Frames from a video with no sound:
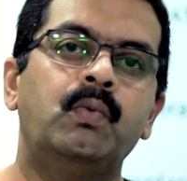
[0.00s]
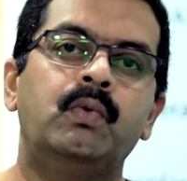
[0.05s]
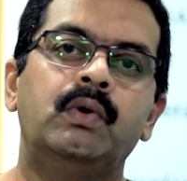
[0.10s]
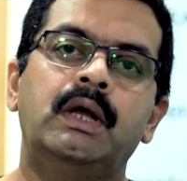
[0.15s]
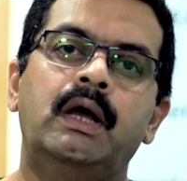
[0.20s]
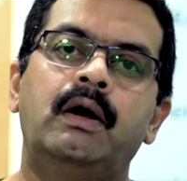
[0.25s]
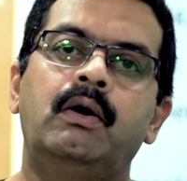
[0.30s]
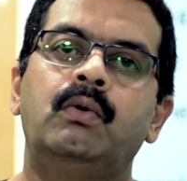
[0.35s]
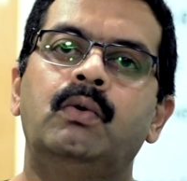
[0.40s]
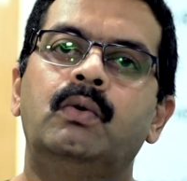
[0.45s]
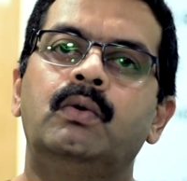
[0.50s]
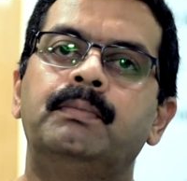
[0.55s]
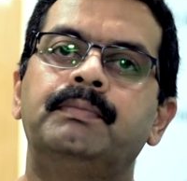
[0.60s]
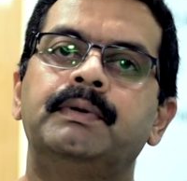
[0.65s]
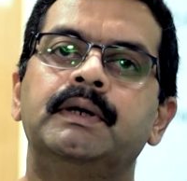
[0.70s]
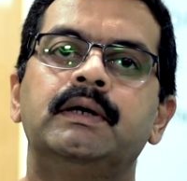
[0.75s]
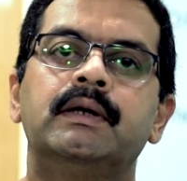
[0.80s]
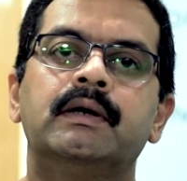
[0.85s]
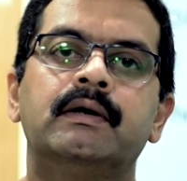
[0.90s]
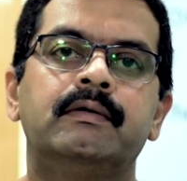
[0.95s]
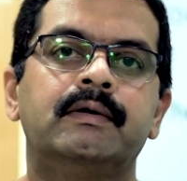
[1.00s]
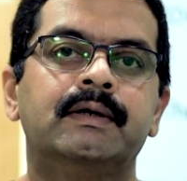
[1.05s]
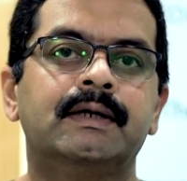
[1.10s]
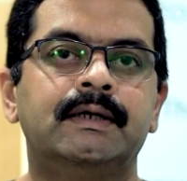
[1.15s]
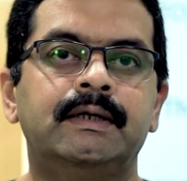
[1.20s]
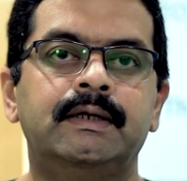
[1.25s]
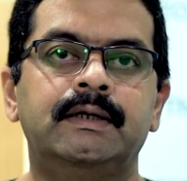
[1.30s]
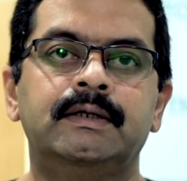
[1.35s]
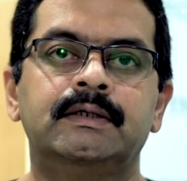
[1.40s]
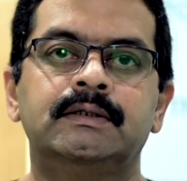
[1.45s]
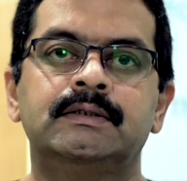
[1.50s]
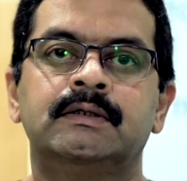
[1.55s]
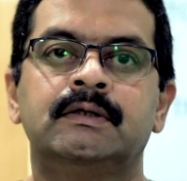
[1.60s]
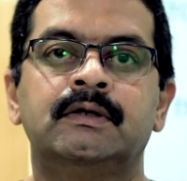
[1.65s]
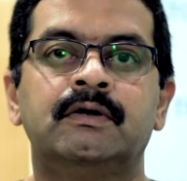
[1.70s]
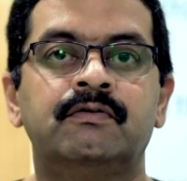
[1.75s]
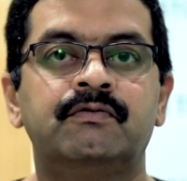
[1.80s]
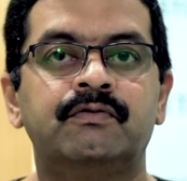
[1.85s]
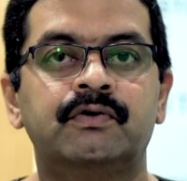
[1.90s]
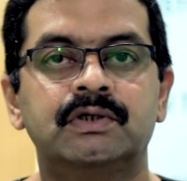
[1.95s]
we have opened our clinics
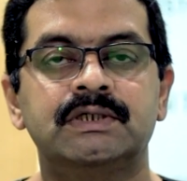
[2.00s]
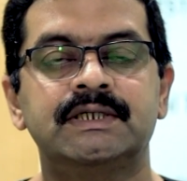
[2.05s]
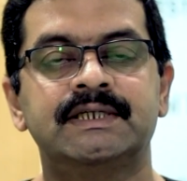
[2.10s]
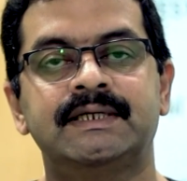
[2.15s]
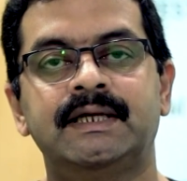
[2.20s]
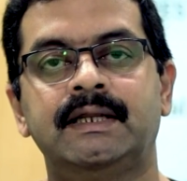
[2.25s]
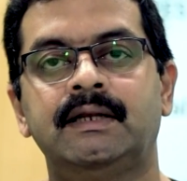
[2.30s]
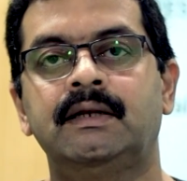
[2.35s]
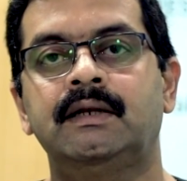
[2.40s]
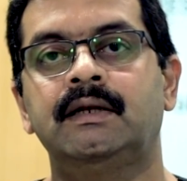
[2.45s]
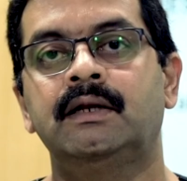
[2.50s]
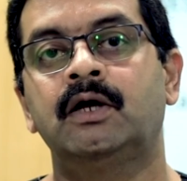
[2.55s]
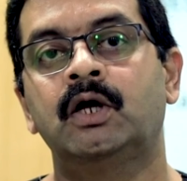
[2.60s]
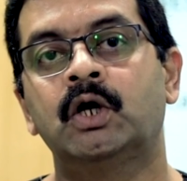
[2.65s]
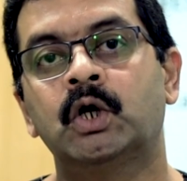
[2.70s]
for skin,